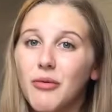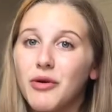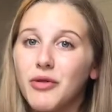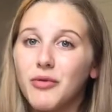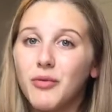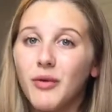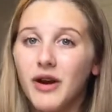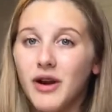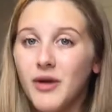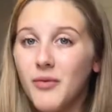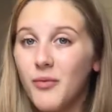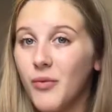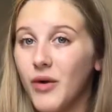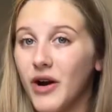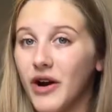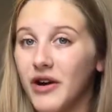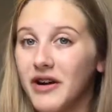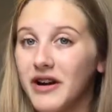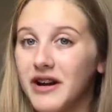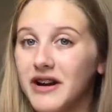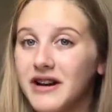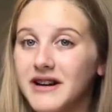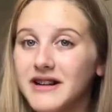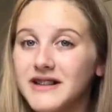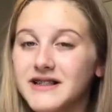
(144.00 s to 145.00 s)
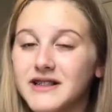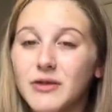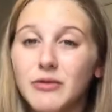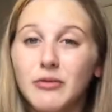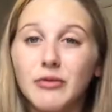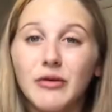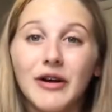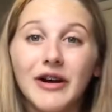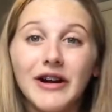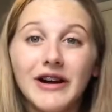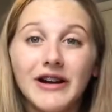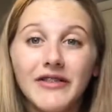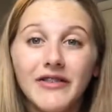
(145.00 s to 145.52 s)
with what I'm wearing because I'm
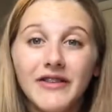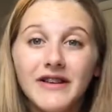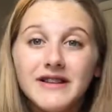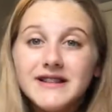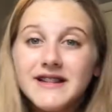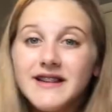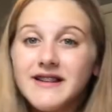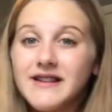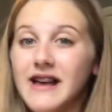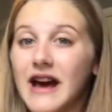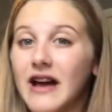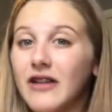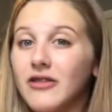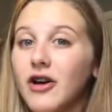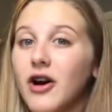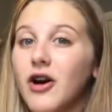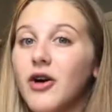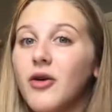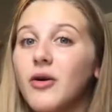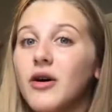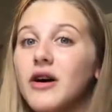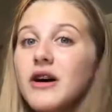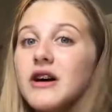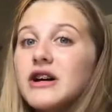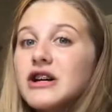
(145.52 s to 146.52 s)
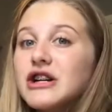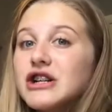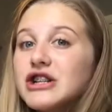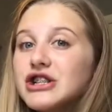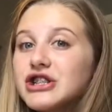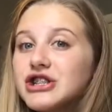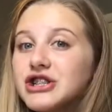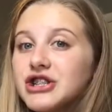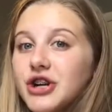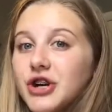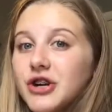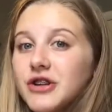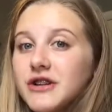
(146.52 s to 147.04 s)
wearing this yellow
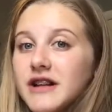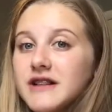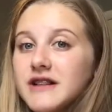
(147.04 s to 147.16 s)
shirt